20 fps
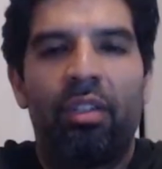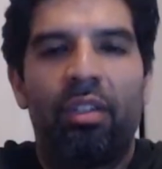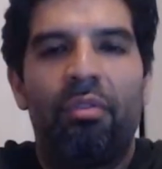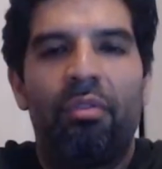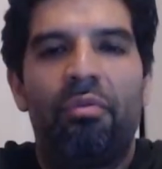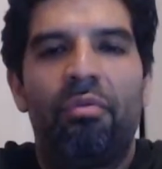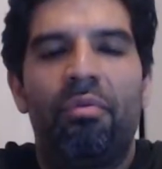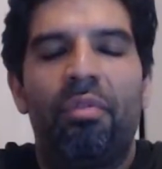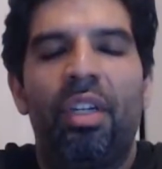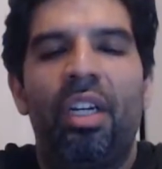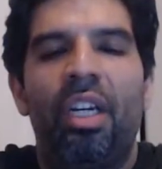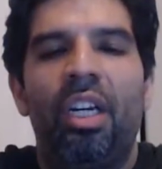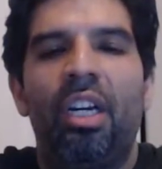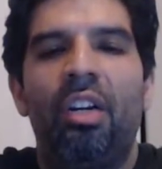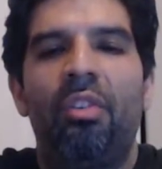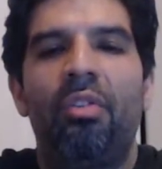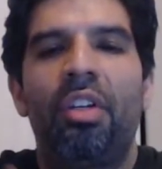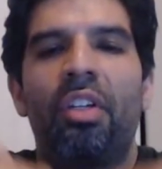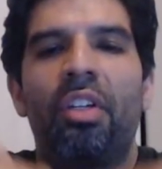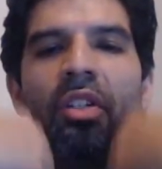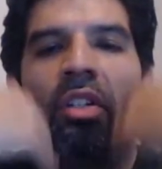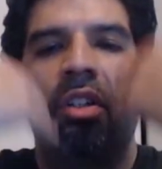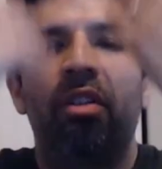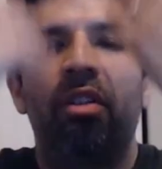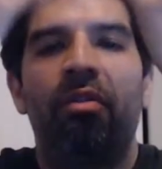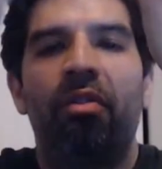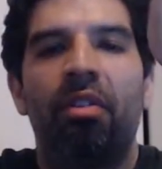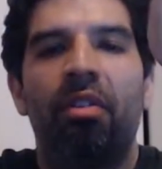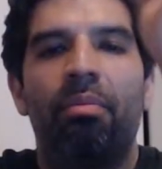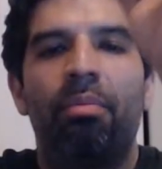very good
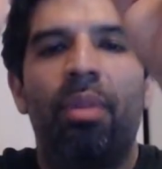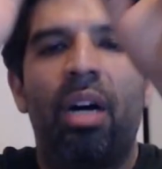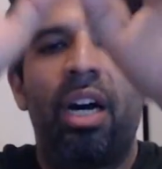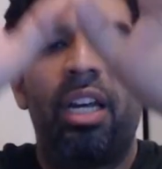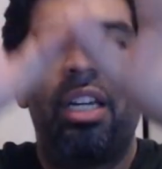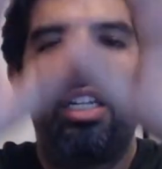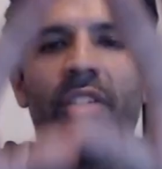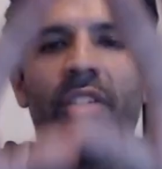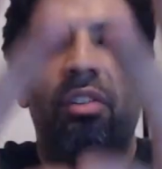for the body.